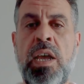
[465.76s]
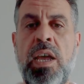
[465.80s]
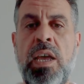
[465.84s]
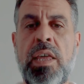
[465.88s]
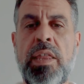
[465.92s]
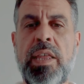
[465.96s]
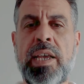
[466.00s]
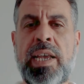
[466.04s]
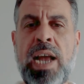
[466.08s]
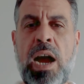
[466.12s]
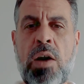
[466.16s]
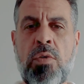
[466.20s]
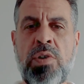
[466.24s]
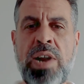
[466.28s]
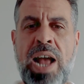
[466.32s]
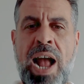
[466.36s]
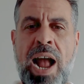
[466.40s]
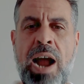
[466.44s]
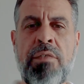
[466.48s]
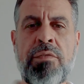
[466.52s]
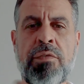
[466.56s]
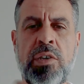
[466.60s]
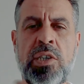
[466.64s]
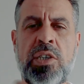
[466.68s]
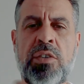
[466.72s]
the current
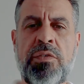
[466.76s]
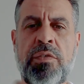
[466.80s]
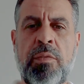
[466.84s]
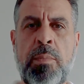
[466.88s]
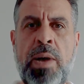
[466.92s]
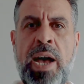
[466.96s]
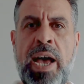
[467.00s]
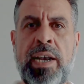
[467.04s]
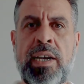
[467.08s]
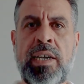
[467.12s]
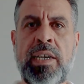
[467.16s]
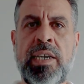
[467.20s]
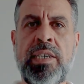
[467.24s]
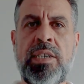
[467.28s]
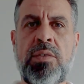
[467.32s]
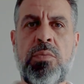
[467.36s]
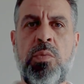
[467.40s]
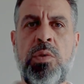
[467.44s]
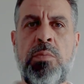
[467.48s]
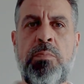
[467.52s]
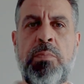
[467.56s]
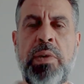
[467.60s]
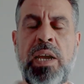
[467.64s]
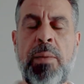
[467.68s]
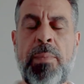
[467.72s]
average from analysts
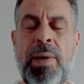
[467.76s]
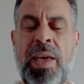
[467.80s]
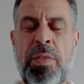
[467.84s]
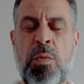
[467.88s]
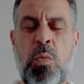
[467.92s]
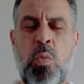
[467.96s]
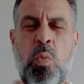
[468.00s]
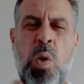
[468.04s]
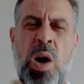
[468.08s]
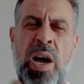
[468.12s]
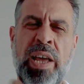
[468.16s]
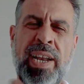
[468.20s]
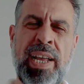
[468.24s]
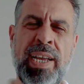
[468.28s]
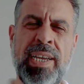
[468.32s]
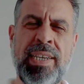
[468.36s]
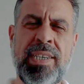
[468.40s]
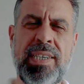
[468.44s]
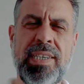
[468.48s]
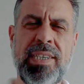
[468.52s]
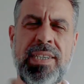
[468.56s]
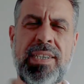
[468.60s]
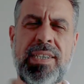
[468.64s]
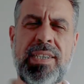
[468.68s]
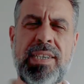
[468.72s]
would be about the
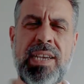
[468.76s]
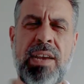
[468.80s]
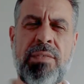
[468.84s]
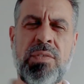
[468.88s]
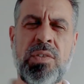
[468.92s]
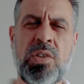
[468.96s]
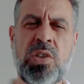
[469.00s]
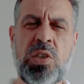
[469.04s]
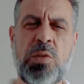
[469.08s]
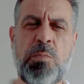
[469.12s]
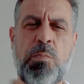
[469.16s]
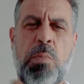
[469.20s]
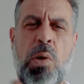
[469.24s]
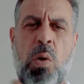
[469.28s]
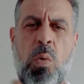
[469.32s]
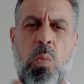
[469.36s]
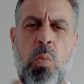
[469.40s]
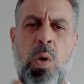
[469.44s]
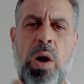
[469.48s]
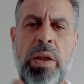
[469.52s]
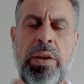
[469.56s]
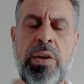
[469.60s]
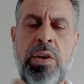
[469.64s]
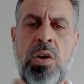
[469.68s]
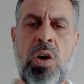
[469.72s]

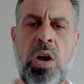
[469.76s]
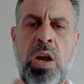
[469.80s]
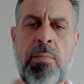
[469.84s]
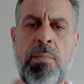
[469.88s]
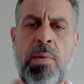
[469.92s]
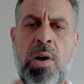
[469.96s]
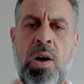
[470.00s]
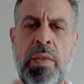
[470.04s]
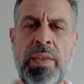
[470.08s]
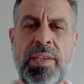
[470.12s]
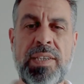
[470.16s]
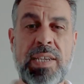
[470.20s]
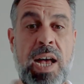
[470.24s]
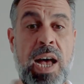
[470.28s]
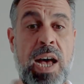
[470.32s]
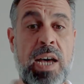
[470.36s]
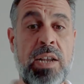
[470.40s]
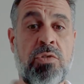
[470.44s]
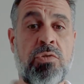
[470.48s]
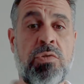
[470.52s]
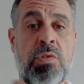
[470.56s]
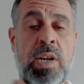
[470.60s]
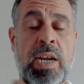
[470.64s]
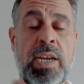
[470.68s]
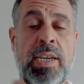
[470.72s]
187.19 mark. That's
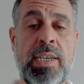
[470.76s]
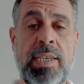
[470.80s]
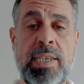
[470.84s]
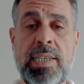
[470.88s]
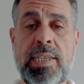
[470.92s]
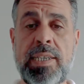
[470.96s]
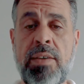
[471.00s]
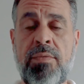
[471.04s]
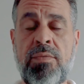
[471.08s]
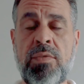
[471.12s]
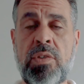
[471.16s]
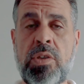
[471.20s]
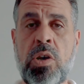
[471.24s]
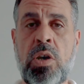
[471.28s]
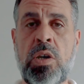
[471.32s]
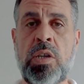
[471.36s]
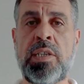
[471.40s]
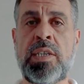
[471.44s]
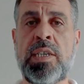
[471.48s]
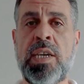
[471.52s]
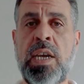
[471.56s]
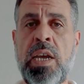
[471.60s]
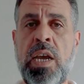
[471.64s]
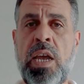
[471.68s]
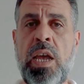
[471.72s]

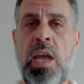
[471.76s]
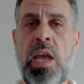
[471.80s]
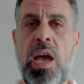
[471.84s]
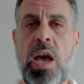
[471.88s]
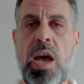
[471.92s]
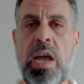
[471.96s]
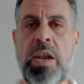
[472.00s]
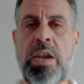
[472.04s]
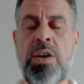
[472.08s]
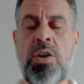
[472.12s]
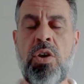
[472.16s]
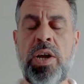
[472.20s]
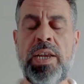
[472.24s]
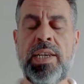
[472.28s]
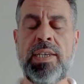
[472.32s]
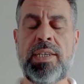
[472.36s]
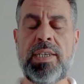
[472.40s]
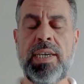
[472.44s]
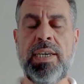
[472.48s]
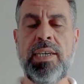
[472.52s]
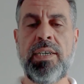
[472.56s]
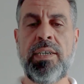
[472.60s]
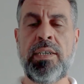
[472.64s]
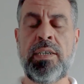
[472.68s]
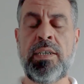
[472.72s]

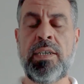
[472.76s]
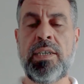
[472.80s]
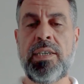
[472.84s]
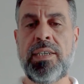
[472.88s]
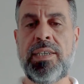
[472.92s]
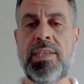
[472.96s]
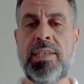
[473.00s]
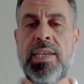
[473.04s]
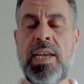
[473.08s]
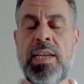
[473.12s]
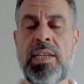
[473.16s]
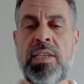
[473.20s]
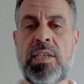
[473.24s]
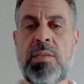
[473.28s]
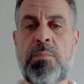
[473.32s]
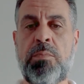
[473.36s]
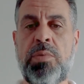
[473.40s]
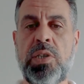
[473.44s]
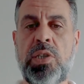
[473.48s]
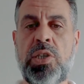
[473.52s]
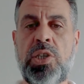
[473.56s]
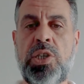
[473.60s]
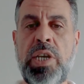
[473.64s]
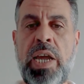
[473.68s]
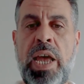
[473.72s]
$187.19
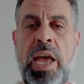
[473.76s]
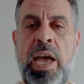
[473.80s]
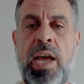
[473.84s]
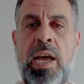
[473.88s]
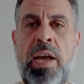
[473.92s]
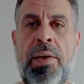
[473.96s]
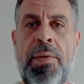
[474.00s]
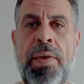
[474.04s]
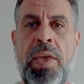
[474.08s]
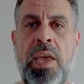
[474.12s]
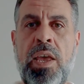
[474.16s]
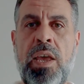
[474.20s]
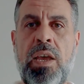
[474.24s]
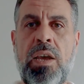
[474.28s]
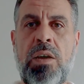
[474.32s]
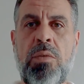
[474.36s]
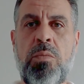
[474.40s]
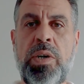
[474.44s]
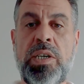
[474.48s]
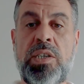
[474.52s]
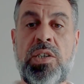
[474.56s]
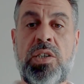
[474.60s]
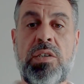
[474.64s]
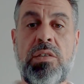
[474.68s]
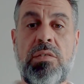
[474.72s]
per share,
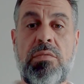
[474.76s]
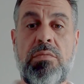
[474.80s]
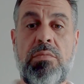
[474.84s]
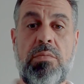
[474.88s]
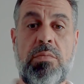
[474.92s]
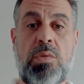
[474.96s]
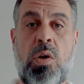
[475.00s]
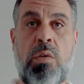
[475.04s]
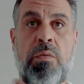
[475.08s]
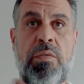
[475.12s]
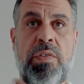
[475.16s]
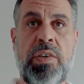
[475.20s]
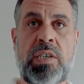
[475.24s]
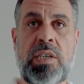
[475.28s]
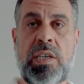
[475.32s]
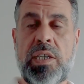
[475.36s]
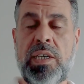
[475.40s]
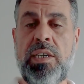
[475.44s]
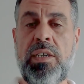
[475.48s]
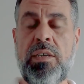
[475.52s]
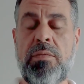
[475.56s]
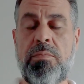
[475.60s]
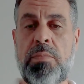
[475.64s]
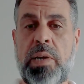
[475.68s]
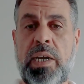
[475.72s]
which
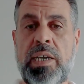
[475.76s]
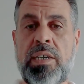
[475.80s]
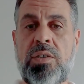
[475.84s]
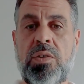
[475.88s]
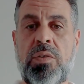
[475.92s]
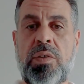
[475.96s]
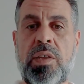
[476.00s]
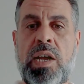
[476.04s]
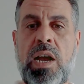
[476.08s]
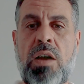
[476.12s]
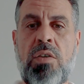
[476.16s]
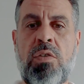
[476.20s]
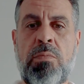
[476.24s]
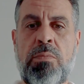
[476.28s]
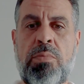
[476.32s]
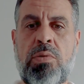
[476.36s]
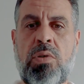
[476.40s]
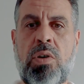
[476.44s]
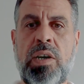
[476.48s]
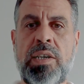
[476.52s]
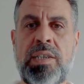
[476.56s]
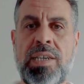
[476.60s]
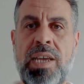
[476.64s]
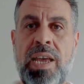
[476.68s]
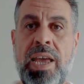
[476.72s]
obviously, based on the current
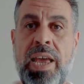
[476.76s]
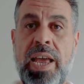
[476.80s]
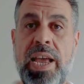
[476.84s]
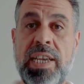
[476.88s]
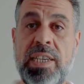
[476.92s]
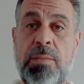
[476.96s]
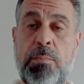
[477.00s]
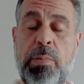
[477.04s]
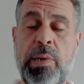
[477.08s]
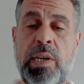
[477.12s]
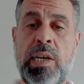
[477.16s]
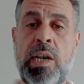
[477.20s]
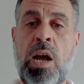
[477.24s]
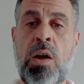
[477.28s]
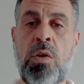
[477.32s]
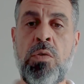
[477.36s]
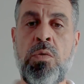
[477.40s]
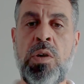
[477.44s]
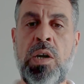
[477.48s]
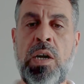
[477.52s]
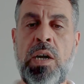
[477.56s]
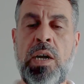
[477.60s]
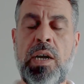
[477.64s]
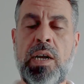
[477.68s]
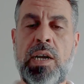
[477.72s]
price, is below
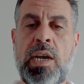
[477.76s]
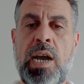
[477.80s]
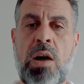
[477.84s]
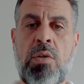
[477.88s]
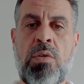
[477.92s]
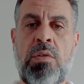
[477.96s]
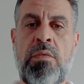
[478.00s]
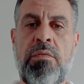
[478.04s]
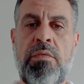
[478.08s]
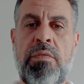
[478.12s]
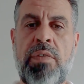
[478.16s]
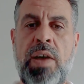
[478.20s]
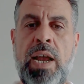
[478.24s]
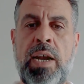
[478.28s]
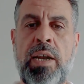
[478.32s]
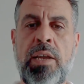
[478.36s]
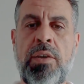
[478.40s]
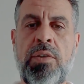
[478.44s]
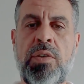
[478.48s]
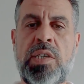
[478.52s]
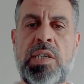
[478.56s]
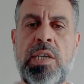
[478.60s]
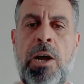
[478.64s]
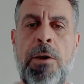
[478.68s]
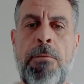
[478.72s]
current
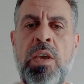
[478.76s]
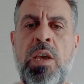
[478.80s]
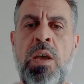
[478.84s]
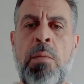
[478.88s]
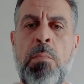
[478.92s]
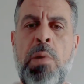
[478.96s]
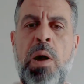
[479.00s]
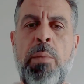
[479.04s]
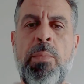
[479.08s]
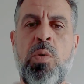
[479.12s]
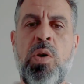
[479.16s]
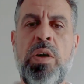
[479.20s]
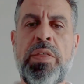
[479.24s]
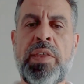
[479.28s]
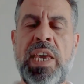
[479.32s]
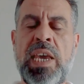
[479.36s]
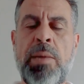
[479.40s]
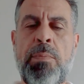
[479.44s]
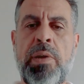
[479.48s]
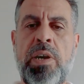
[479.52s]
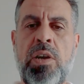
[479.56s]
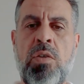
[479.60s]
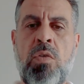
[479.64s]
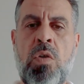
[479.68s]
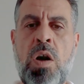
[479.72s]
value. So it might be worth
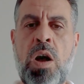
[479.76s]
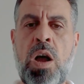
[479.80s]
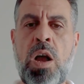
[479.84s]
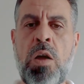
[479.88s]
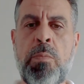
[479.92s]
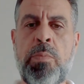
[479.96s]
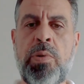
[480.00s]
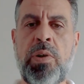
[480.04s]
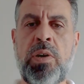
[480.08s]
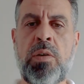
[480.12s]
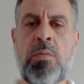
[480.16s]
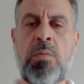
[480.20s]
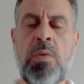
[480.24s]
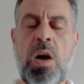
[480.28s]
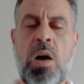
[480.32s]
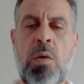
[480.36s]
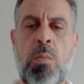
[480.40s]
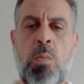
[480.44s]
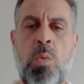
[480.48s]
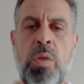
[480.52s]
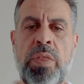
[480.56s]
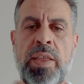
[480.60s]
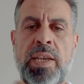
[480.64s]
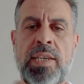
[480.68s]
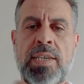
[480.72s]
keeping your eye open
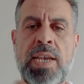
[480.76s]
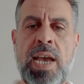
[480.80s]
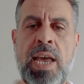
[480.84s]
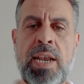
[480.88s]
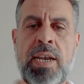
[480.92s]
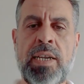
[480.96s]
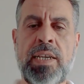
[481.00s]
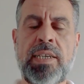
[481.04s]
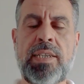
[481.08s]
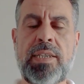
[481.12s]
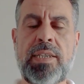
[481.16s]
on what these analysts